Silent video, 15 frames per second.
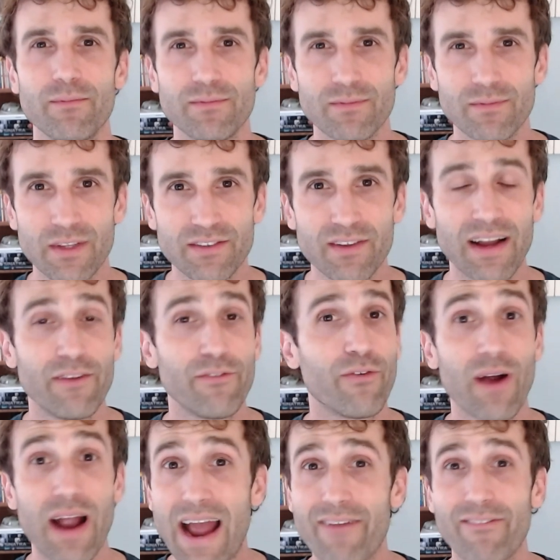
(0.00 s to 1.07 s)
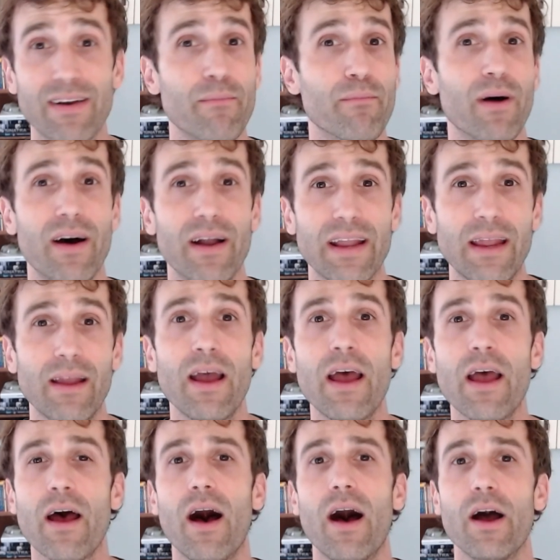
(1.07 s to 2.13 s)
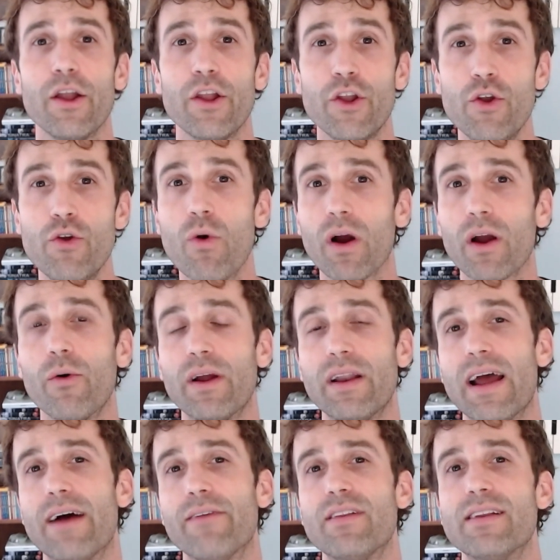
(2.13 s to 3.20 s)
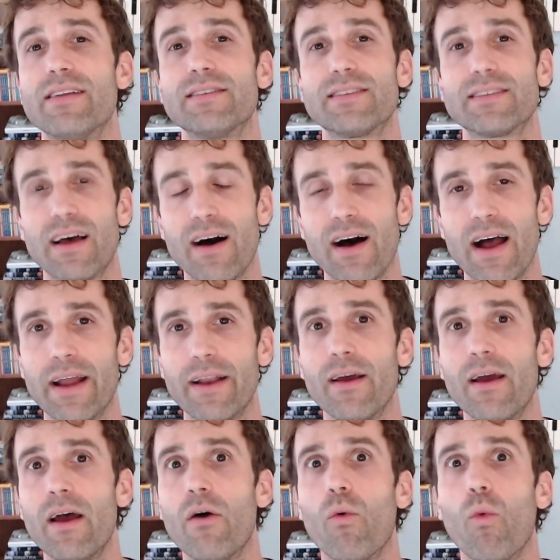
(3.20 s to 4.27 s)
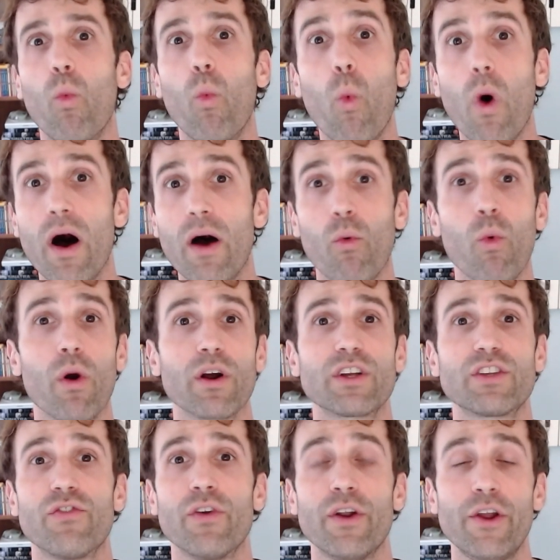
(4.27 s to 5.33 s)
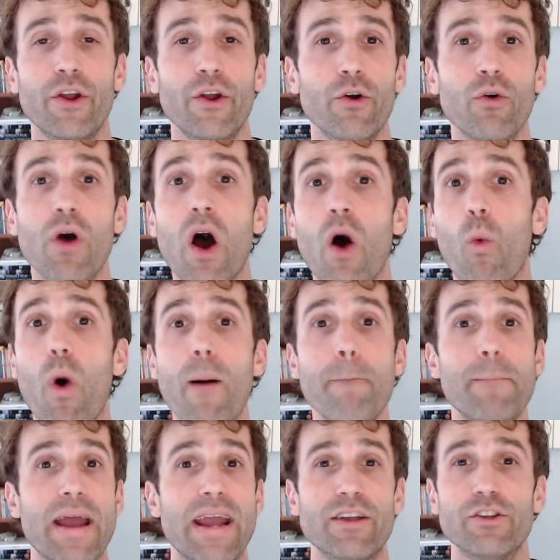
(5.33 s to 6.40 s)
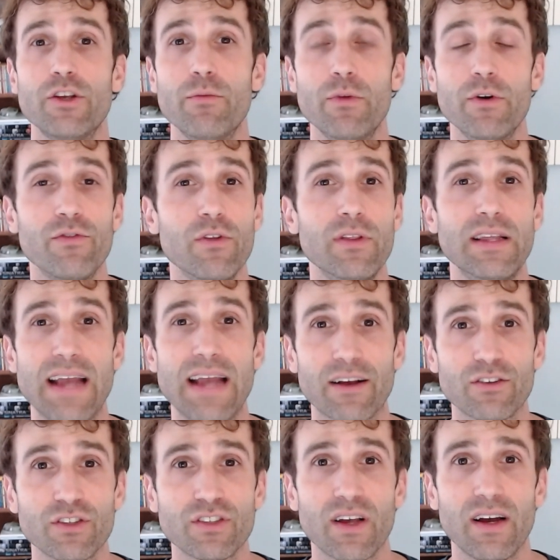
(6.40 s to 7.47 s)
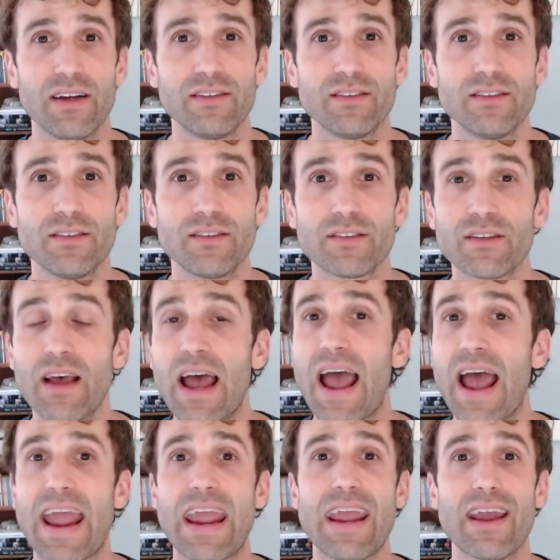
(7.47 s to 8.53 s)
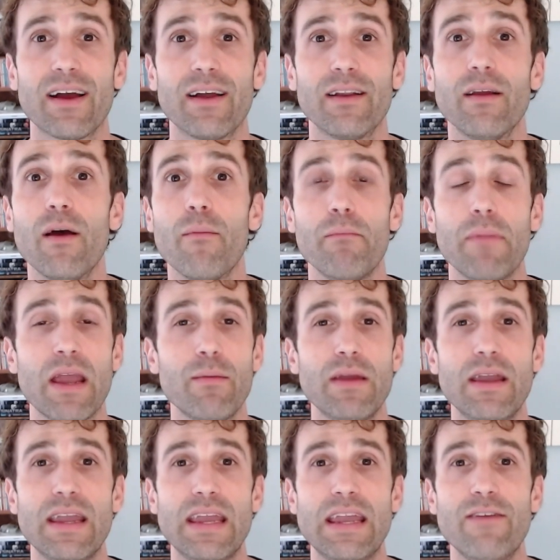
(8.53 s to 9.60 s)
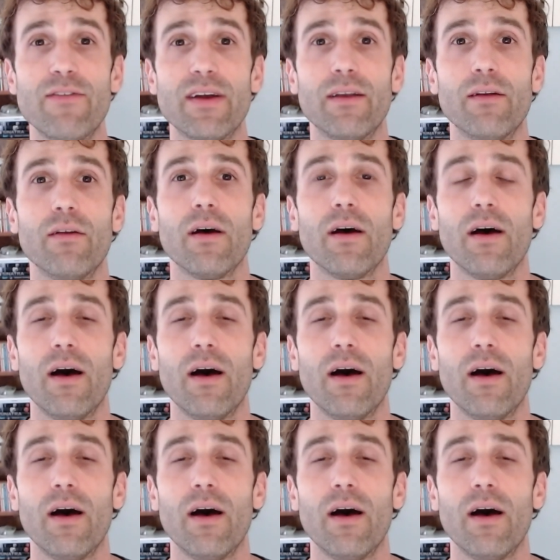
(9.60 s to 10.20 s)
designed for everybody, you are going to have to decide what works for you, what pace you move through the exercises, and maybe even